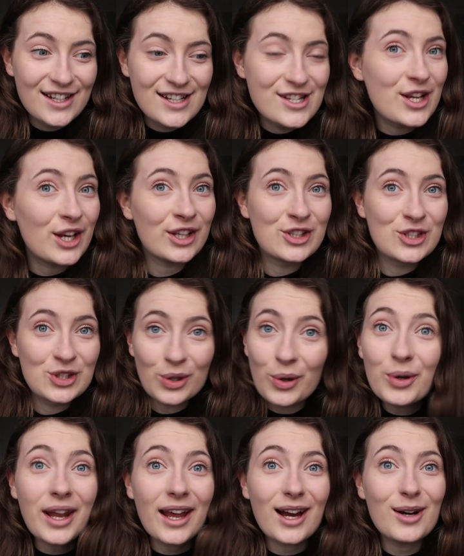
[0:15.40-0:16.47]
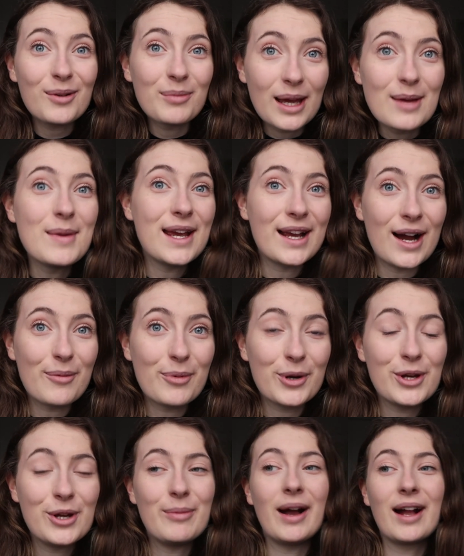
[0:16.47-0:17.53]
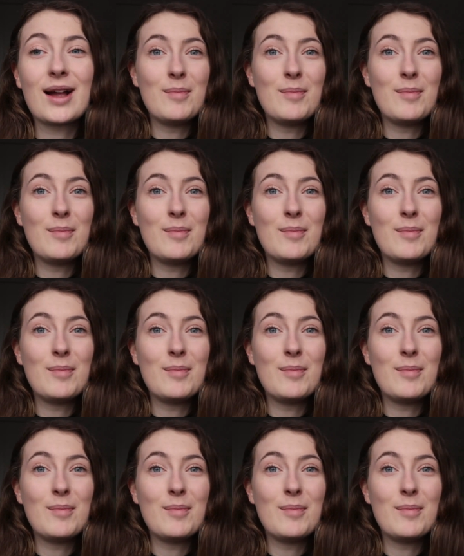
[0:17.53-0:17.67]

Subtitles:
to sort out my makeup room and